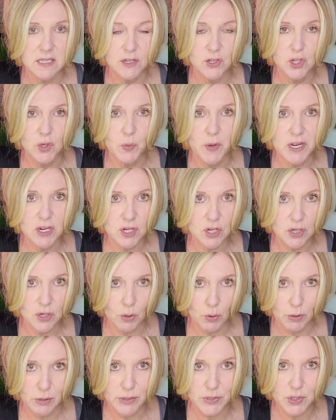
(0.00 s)
situation
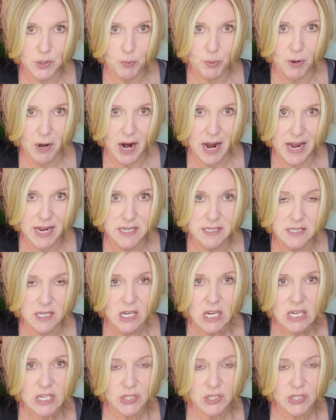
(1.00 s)
or a surprise.